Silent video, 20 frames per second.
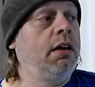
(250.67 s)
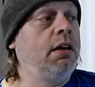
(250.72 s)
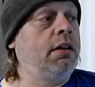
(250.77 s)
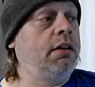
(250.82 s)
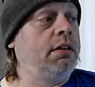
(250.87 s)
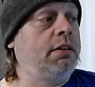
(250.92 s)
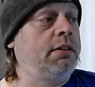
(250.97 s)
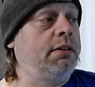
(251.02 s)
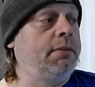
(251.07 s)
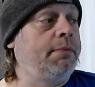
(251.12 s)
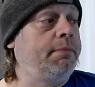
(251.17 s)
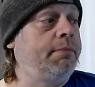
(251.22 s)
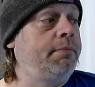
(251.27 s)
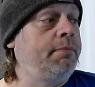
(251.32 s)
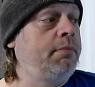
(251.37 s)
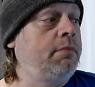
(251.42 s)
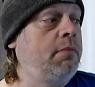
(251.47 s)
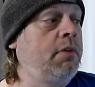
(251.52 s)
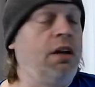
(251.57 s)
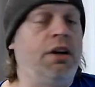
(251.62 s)
Um,
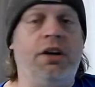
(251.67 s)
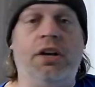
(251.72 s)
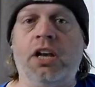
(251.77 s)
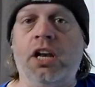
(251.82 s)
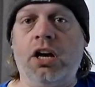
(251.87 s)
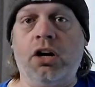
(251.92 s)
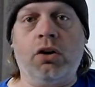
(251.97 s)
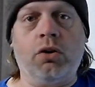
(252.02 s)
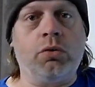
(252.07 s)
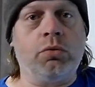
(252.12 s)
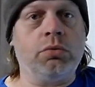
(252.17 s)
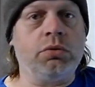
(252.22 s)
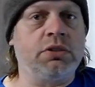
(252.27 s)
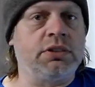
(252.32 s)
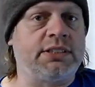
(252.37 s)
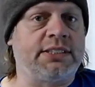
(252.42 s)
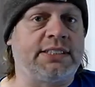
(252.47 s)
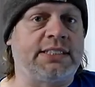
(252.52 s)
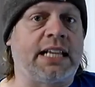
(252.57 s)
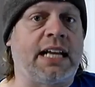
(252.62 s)
no,
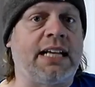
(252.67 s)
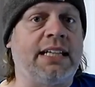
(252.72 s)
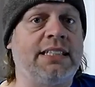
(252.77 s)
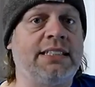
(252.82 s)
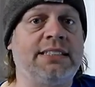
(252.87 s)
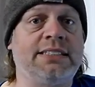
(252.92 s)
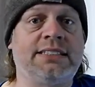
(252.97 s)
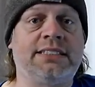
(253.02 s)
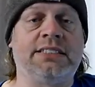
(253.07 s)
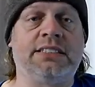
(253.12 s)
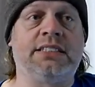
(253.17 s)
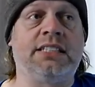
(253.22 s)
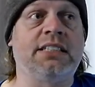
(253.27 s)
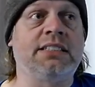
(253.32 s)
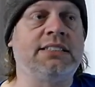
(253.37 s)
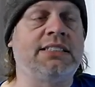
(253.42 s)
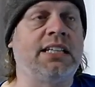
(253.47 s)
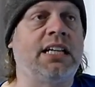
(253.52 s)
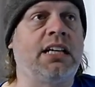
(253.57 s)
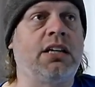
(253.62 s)
size
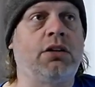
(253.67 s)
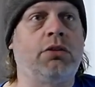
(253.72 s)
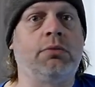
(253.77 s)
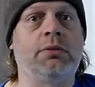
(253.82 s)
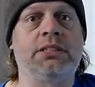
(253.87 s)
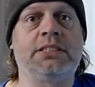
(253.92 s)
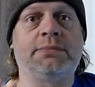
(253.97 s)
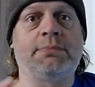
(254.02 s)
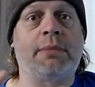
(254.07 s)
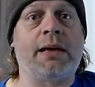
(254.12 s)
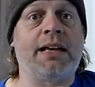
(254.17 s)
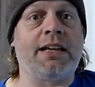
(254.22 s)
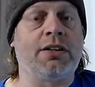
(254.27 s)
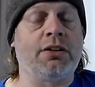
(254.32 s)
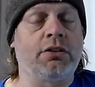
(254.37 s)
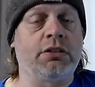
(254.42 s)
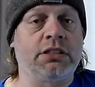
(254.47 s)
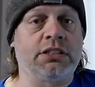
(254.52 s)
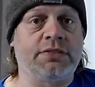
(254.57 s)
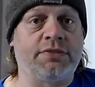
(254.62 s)
does not always
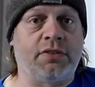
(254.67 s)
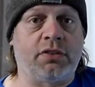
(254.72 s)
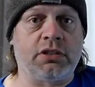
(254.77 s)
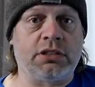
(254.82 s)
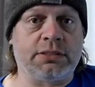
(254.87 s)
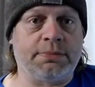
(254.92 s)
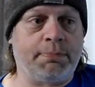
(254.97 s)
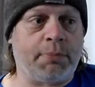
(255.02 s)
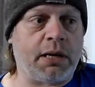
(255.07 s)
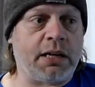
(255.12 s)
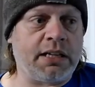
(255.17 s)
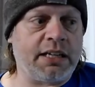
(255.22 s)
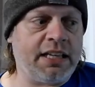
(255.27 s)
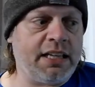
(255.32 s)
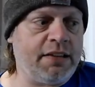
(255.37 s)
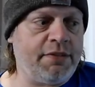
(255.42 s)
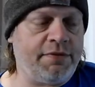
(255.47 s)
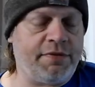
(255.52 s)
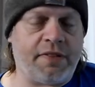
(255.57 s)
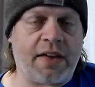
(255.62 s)
matter as far as
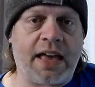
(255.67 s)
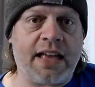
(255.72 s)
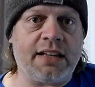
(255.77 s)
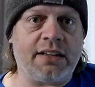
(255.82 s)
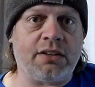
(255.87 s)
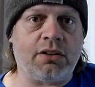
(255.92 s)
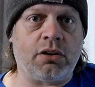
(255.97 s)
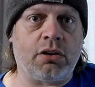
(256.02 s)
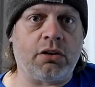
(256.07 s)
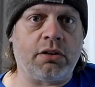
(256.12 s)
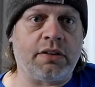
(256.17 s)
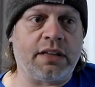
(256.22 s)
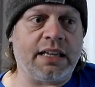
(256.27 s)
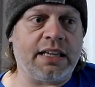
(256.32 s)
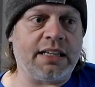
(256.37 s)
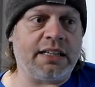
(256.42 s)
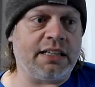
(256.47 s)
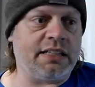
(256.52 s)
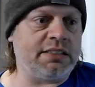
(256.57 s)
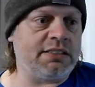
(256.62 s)
body fat and all
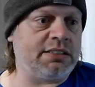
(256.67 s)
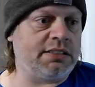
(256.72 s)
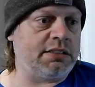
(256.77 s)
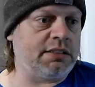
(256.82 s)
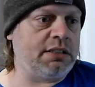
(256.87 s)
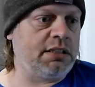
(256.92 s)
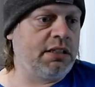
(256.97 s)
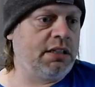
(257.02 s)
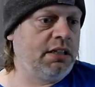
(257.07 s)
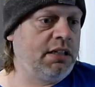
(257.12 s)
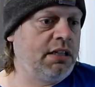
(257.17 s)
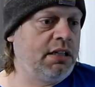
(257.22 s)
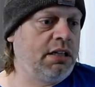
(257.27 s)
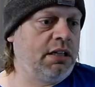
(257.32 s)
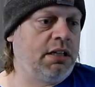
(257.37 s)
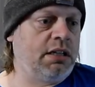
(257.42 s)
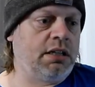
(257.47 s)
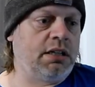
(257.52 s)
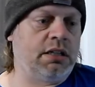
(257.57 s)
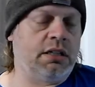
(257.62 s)
that. It's
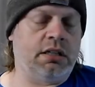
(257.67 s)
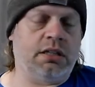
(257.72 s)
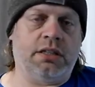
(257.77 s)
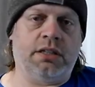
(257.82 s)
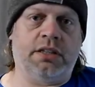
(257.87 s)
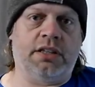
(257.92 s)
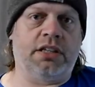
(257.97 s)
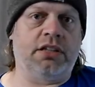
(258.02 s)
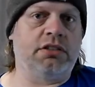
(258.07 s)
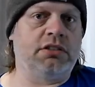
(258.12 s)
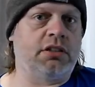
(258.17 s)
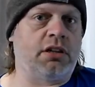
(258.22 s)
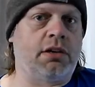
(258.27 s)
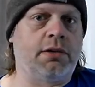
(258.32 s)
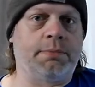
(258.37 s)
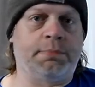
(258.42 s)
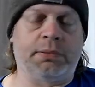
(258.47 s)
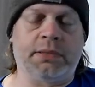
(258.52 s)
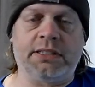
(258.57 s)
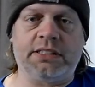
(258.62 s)
uh, there
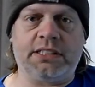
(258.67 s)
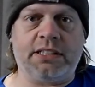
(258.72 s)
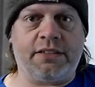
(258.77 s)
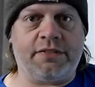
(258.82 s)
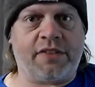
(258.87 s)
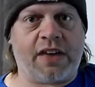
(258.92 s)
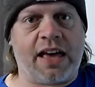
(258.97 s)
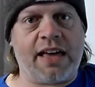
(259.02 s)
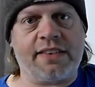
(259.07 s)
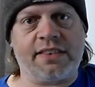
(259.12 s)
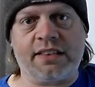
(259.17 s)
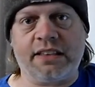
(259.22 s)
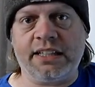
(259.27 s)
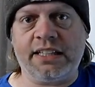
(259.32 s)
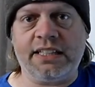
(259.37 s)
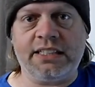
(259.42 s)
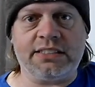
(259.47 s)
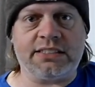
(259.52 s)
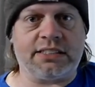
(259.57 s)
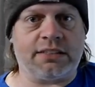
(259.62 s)
are plenty of
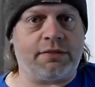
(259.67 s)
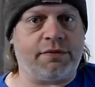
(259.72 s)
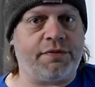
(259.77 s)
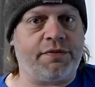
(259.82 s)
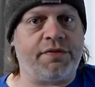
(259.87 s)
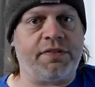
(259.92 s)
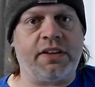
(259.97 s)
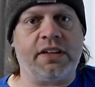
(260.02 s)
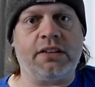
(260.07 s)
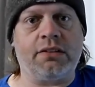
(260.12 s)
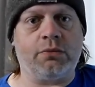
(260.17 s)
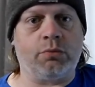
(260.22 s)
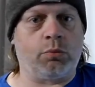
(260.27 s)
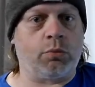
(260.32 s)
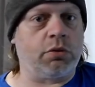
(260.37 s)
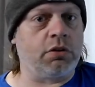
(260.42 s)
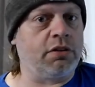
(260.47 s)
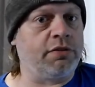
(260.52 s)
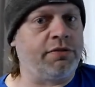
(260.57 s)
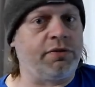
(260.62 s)
athletes and fit,
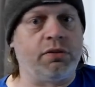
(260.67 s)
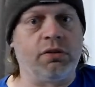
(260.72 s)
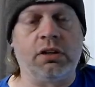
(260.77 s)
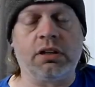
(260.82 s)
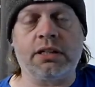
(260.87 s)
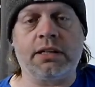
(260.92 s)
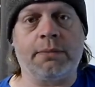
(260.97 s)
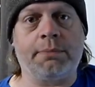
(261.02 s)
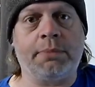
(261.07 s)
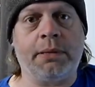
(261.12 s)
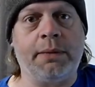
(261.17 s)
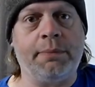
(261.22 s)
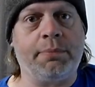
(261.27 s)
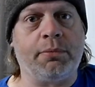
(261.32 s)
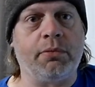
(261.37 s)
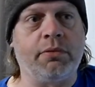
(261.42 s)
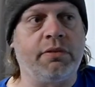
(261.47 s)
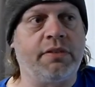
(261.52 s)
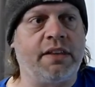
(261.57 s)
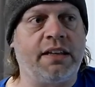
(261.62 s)
wonderful looking
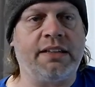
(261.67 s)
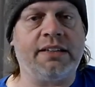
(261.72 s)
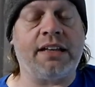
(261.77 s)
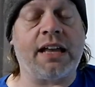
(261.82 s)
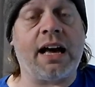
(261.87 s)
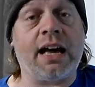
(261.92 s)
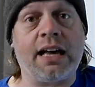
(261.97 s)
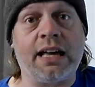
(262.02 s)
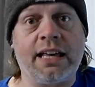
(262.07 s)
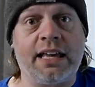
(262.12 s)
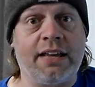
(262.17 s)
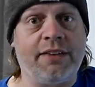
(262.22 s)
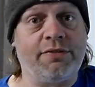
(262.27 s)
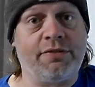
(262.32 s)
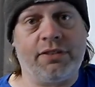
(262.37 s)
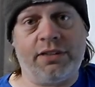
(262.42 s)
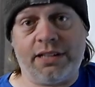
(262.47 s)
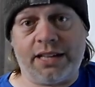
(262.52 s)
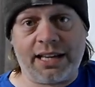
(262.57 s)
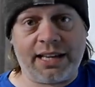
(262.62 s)
people that die
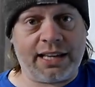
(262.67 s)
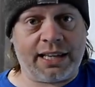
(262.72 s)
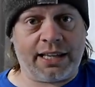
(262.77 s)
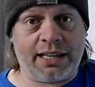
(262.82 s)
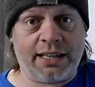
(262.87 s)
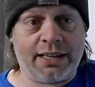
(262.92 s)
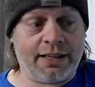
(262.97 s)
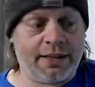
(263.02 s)
every day.